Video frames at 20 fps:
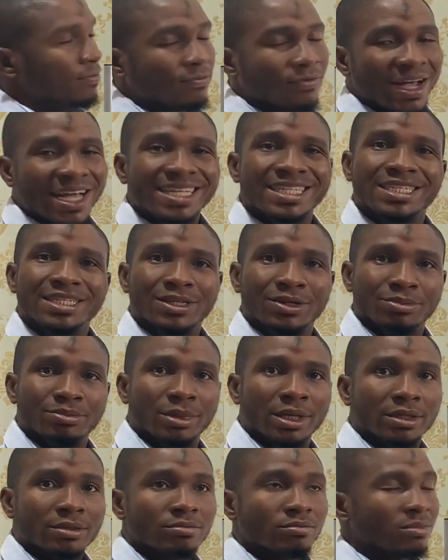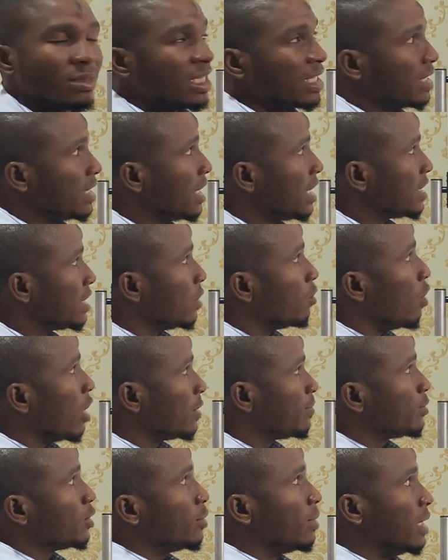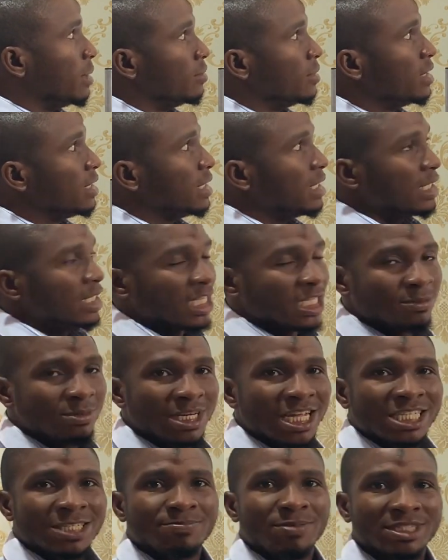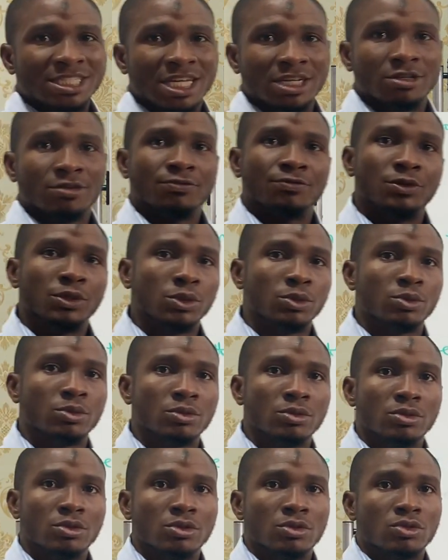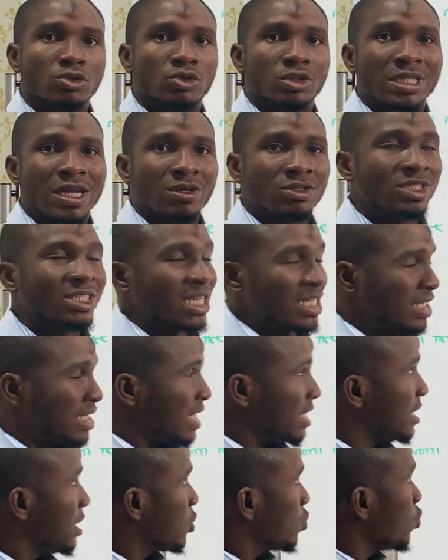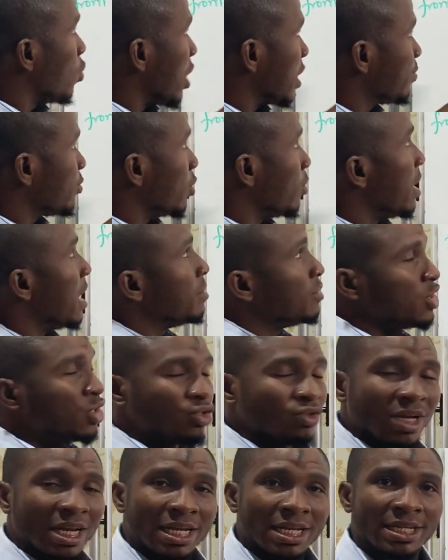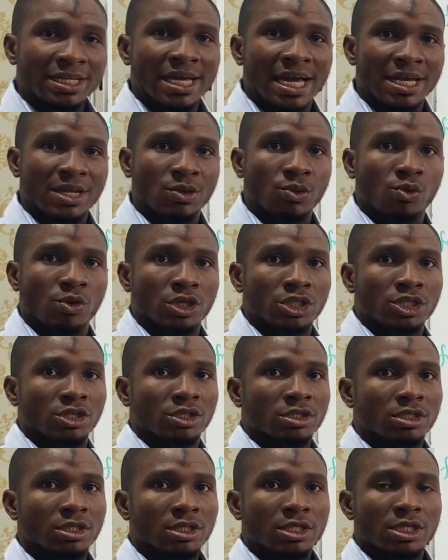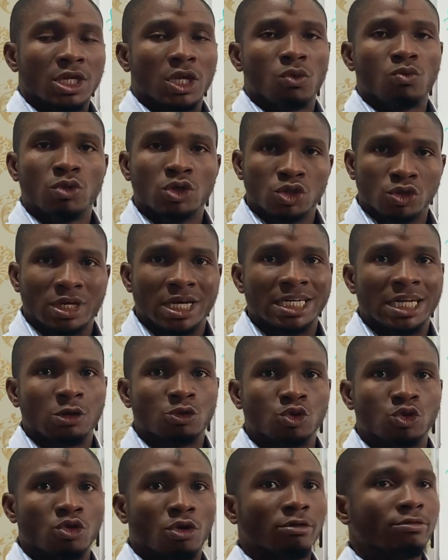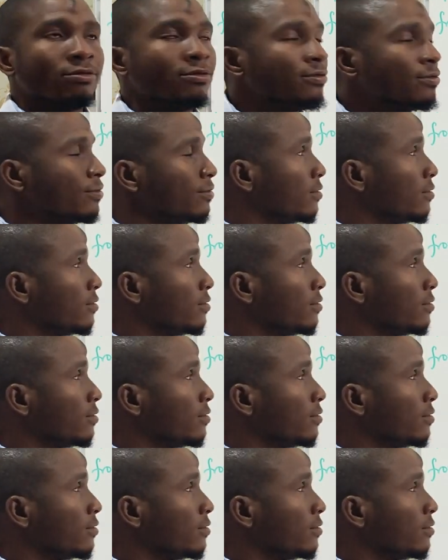Find the number. This is a word problem. It's been expected of you to now translate this word problem into a linear equation in which you can now solve.